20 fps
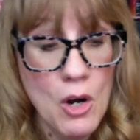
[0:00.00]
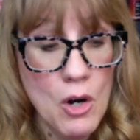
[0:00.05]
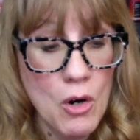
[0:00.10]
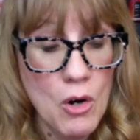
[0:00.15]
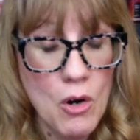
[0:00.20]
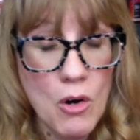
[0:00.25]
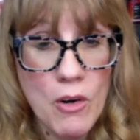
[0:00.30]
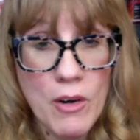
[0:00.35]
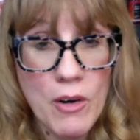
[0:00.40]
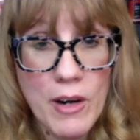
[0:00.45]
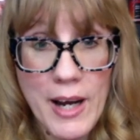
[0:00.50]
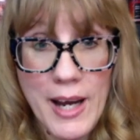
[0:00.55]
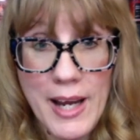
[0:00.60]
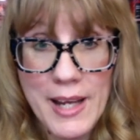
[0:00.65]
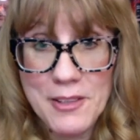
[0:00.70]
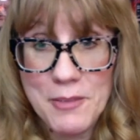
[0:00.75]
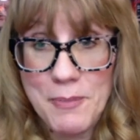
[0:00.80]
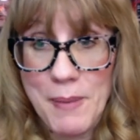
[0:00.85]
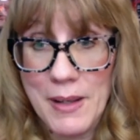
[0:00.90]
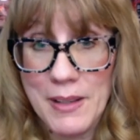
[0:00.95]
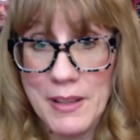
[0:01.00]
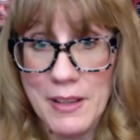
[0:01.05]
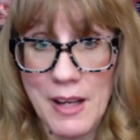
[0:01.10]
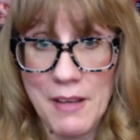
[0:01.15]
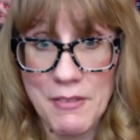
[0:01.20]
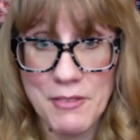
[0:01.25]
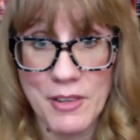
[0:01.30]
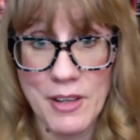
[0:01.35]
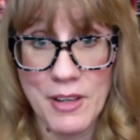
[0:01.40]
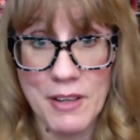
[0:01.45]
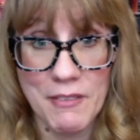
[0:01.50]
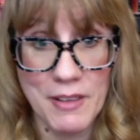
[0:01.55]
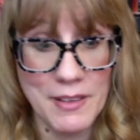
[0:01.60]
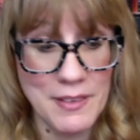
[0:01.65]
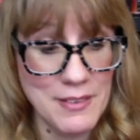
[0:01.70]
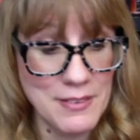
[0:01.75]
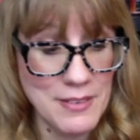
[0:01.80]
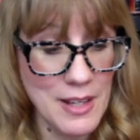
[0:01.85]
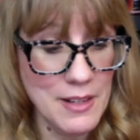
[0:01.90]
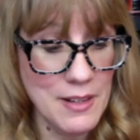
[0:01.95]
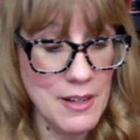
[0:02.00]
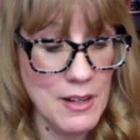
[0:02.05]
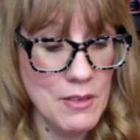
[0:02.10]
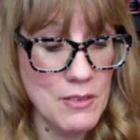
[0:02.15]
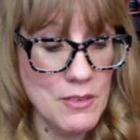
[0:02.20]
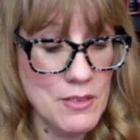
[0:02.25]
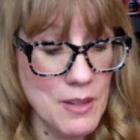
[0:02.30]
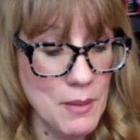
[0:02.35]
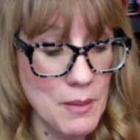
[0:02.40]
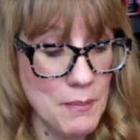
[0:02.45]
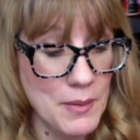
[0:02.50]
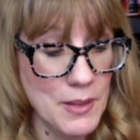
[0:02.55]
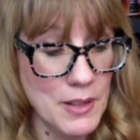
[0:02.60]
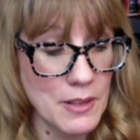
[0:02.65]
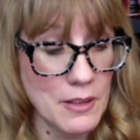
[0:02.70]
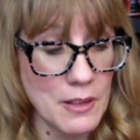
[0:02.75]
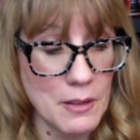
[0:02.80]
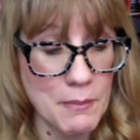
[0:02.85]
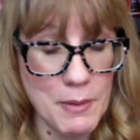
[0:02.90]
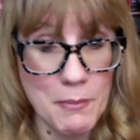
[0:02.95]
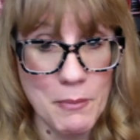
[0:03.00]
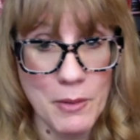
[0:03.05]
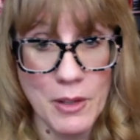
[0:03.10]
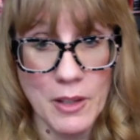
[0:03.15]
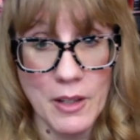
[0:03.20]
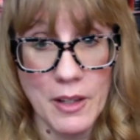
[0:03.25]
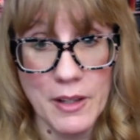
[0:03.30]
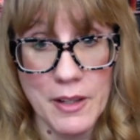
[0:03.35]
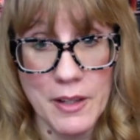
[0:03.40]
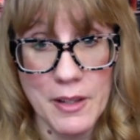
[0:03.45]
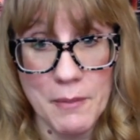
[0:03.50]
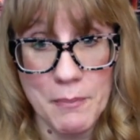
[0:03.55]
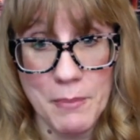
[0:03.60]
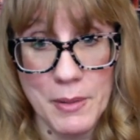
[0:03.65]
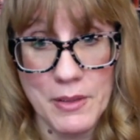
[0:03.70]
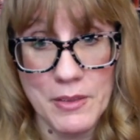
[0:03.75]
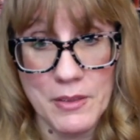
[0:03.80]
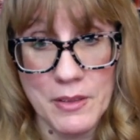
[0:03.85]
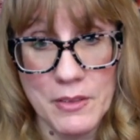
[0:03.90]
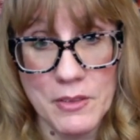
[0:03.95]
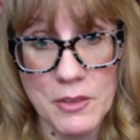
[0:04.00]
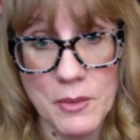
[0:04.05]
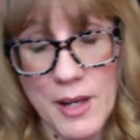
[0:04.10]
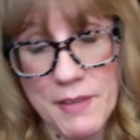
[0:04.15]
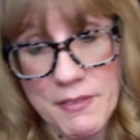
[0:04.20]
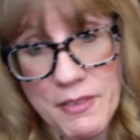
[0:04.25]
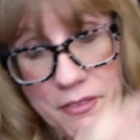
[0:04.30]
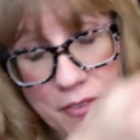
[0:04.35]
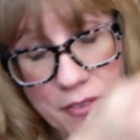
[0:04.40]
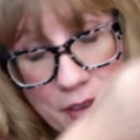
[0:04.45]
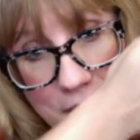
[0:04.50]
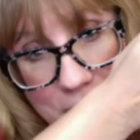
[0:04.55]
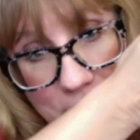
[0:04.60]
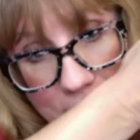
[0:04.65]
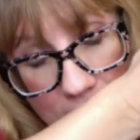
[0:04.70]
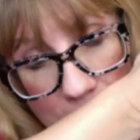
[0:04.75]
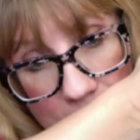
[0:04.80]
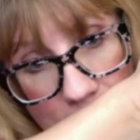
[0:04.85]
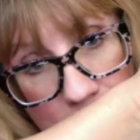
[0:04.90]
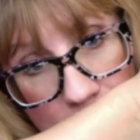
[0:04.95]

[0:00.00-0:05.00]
or I expected after I read the scent notes something a little bit more like hibiscus guava fresca.